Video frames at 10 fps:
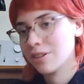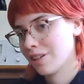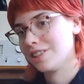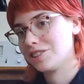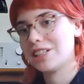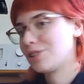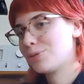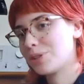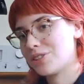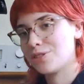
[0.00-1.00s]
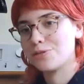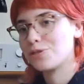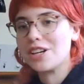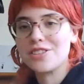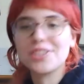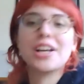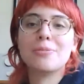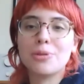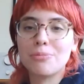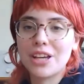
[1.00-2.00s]
because that was the first
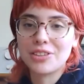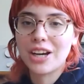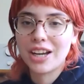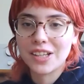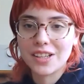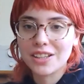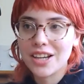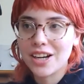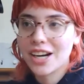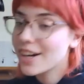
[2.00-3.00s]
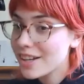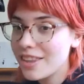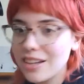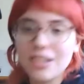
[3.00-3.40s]
album that I heard